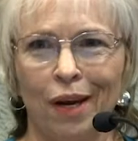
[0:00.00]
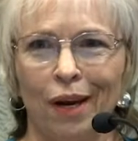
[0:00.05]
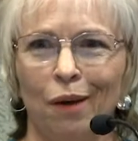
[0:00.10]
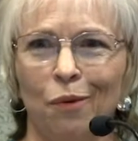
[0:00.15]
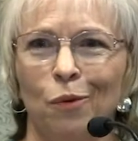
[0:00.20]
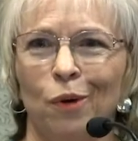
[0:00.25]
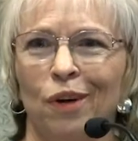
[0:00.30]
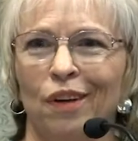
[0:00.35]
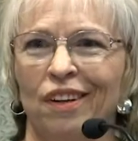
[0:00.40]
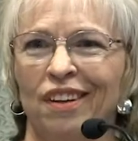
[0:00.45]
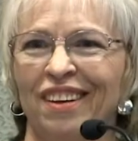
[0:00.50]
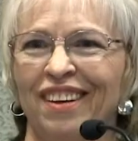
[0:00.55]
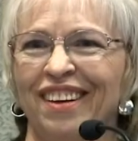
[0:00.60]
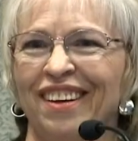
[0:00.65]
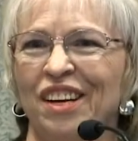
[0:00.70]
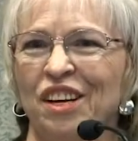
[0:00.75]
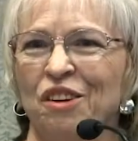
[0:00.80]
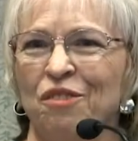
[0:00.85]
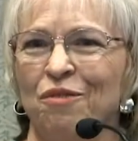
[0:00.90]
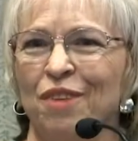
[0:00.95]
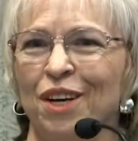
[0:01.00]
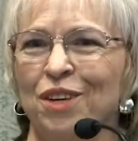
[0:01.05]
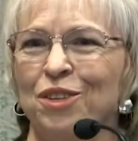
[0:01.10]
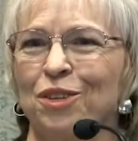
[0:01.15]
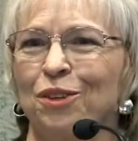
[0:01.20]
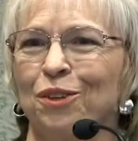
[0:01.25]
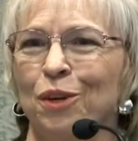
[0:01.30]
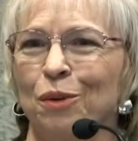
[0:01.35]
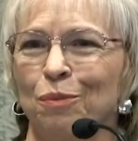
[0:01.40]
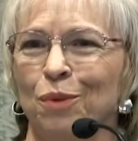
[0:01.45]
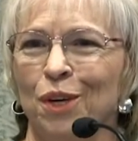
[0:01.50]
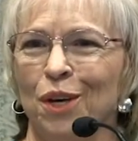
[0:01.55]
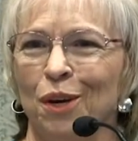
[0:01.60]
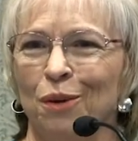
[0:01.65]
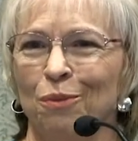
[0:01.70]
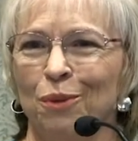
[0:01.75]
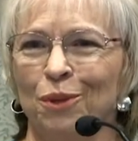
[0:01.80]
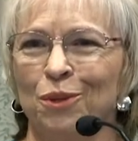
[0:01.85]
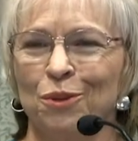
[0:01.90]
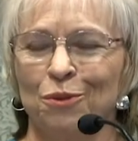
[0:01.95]
will eventually be
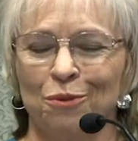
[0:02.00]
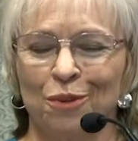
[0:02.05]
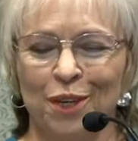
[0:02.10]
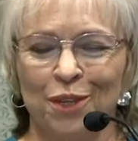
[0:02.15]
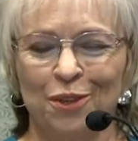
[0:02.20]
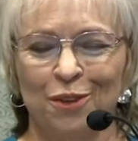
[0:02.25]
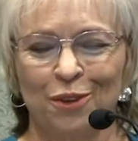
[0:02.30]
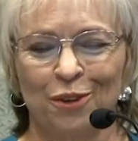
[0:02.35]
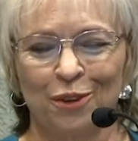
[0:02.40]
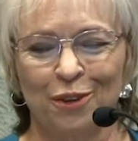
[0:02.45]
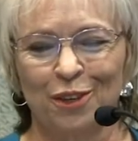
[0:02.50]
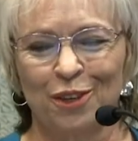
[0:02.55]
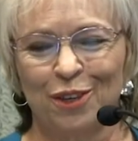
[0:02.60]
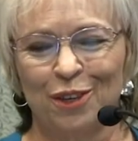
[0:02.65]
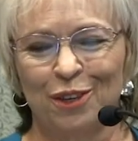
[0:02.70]
able to research.